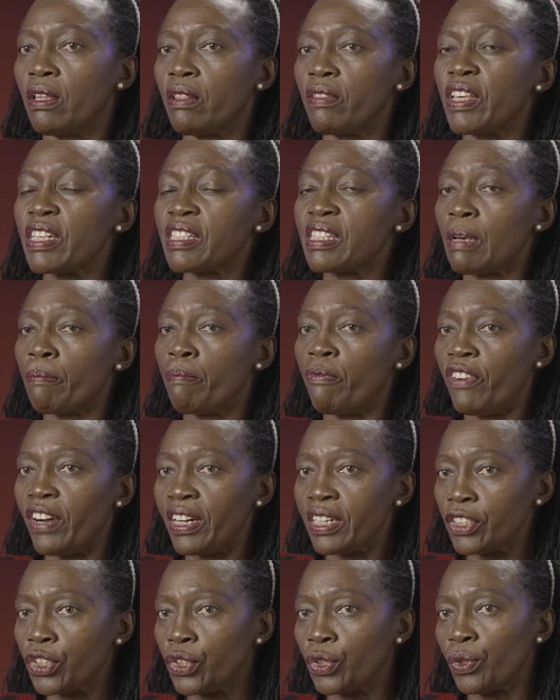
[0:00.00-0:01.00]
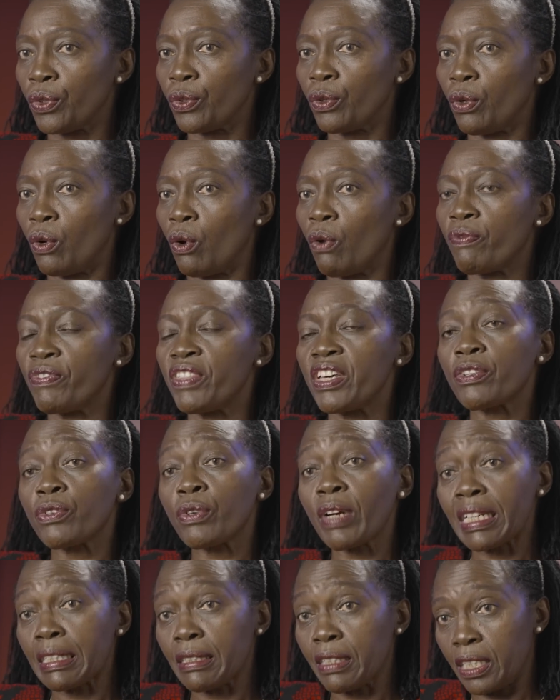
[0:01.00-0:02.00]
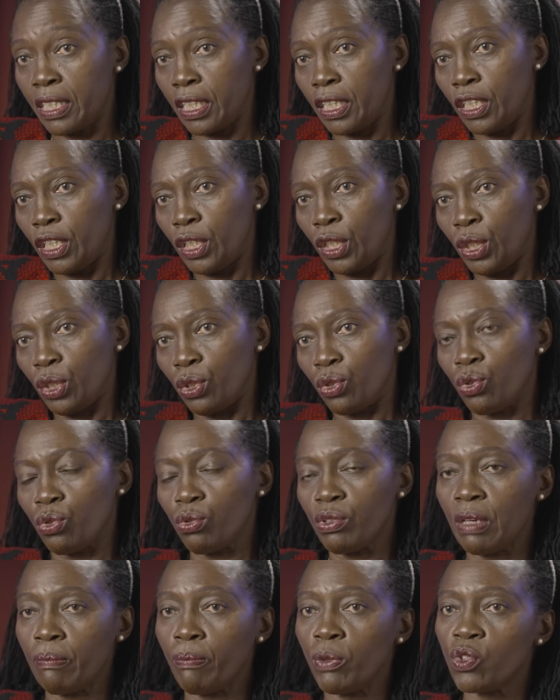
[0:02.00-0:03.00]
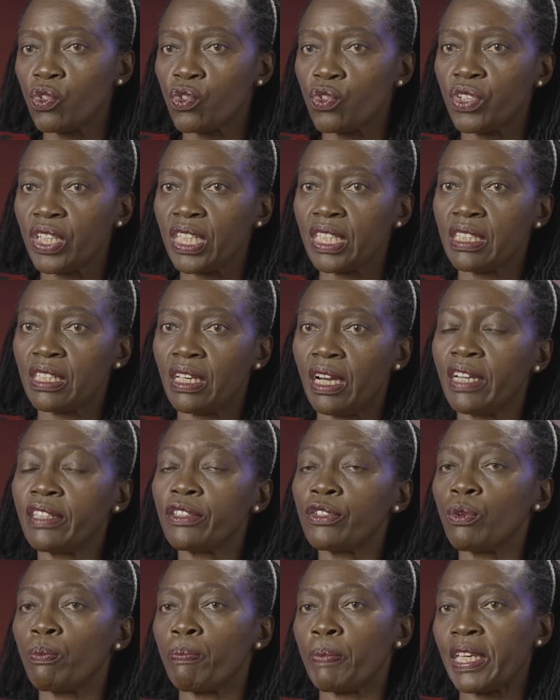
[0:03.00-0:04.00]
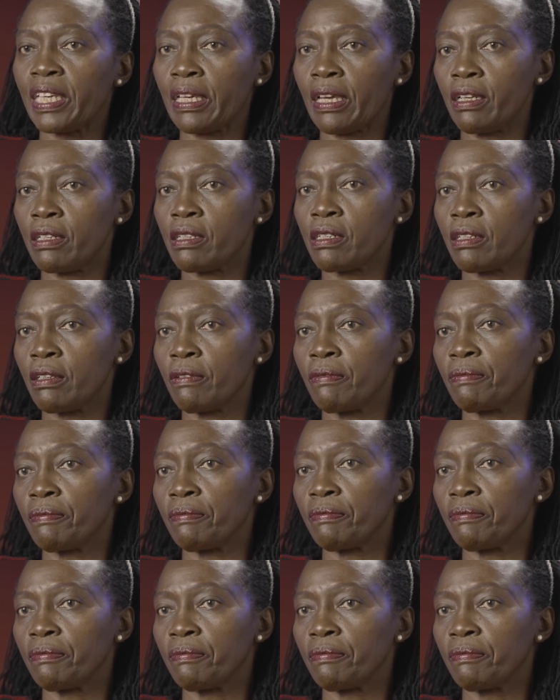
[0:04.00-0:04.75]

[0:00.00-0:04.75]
the subversion of the right to demonstrate and to picket.